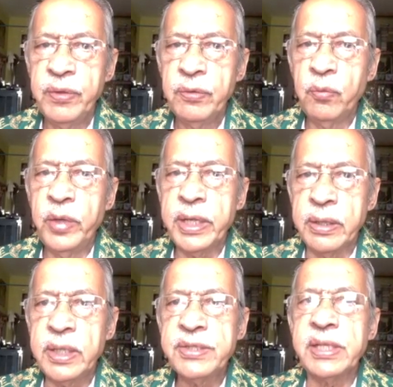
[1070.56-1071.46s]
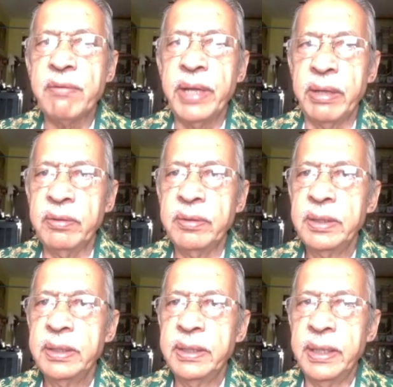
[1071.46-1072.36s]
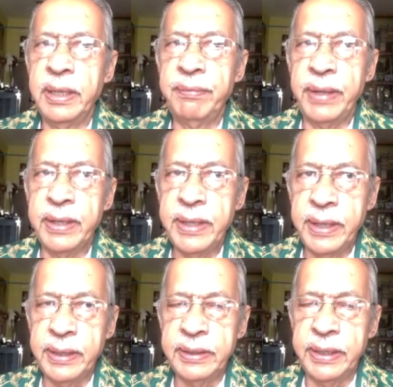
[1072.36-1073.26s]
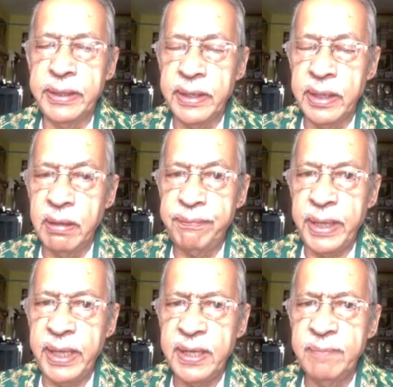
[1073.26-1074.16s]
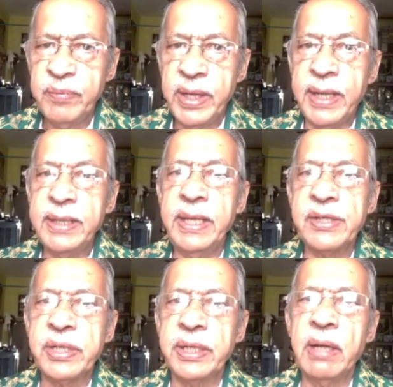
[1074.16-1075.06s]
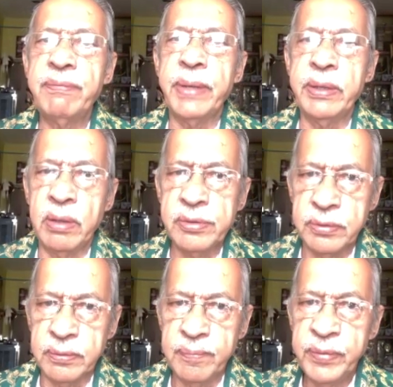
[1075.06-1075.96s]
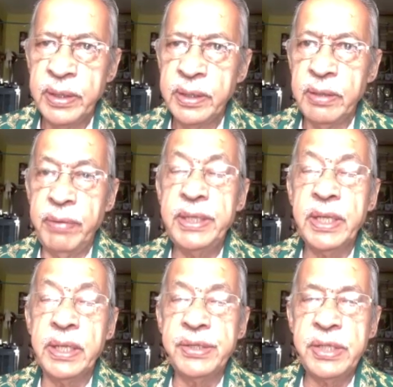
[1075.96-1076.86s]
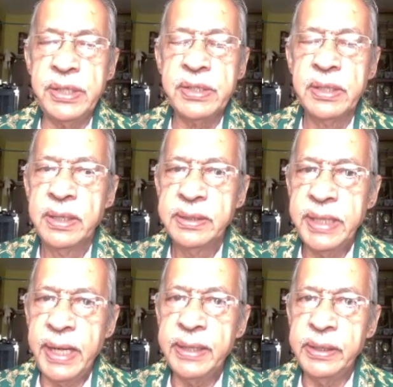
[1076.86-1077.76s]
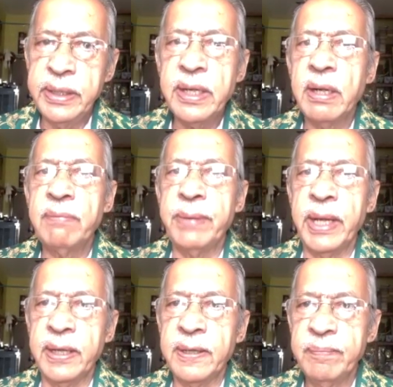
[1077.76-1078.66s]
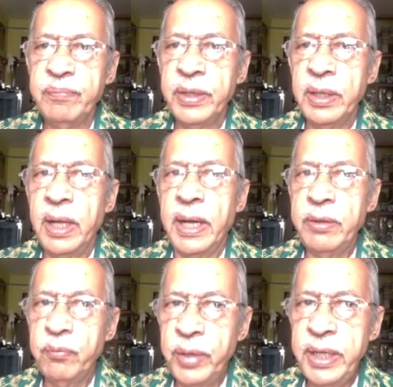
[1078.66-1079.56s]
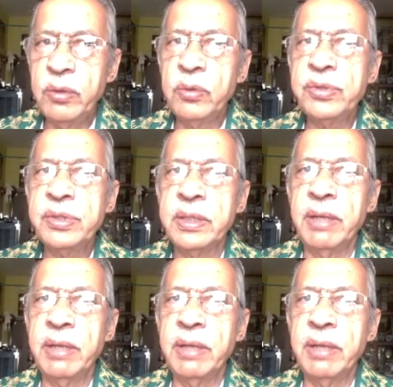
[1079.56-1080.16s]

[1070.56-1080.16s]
we cannot survive. The entire the internal fire and the external fire also. The Vedic rishis they had the internal fire, and we use the